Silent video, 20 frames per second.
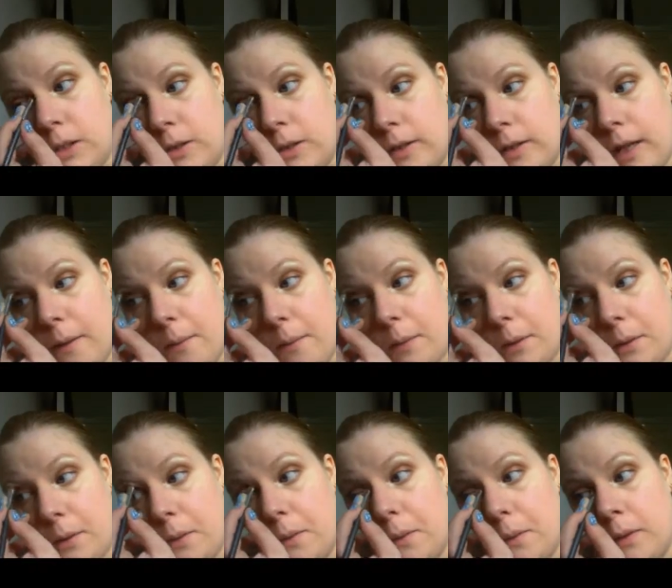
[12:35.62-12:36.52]
that,
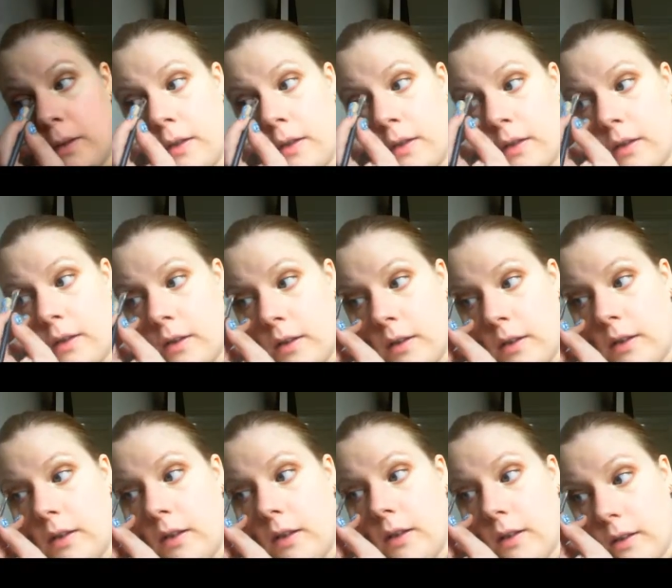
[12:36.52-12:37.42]
so I
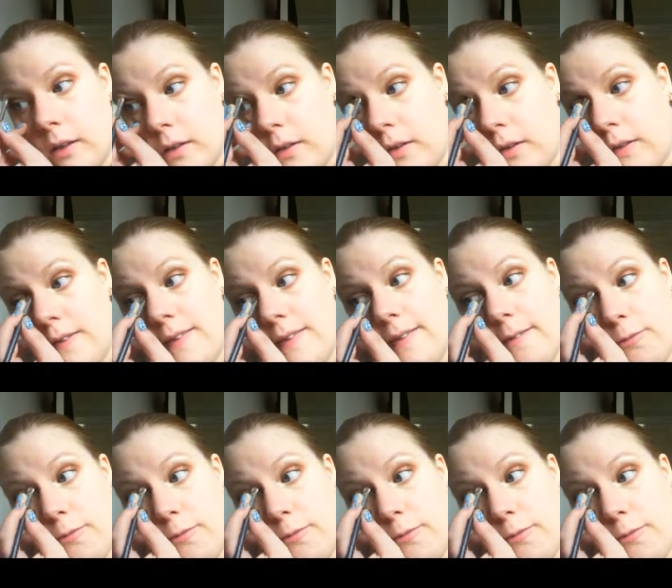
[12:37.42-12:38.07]
just do that one.